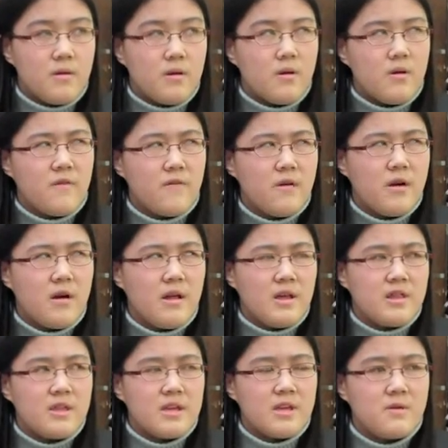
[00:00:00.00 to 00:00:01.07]
Overall, I
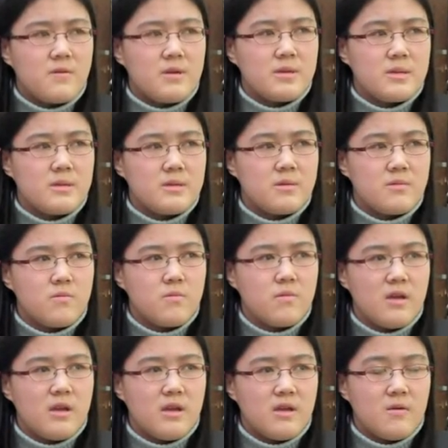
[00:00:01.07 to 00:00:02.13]
think it was a
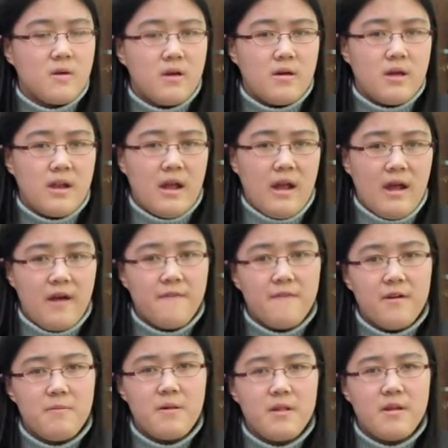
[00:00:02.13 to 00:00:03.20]
week and a half,
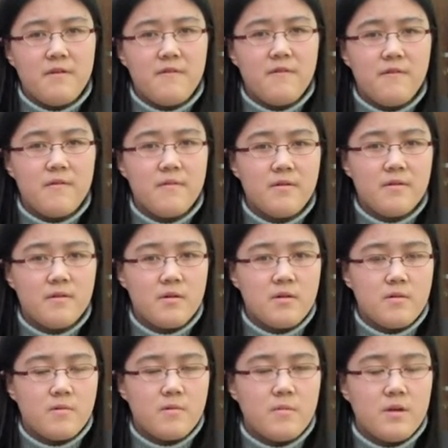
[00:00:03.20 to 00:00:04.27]
I believe,
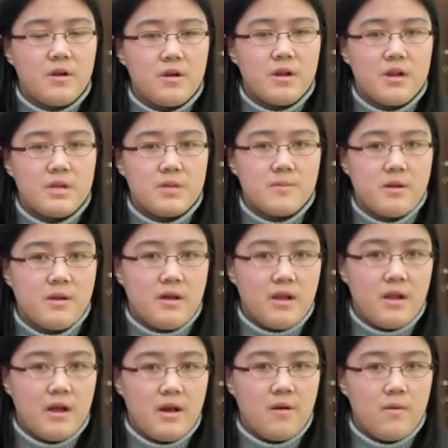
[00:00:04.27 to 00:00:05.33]
would be a good estimate on
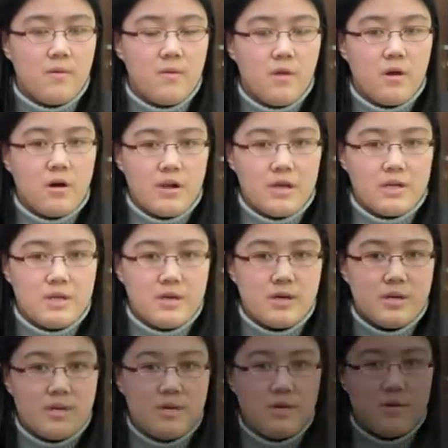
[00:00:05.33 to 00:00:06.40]
how long it
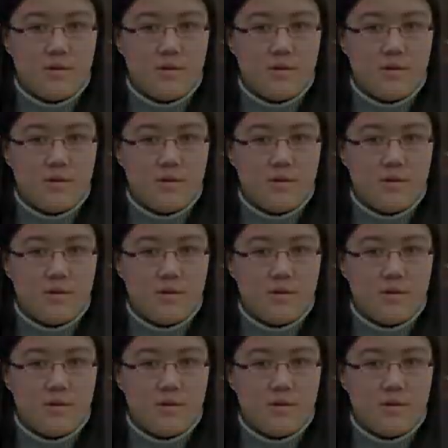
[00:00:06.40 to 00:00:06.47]
took to do.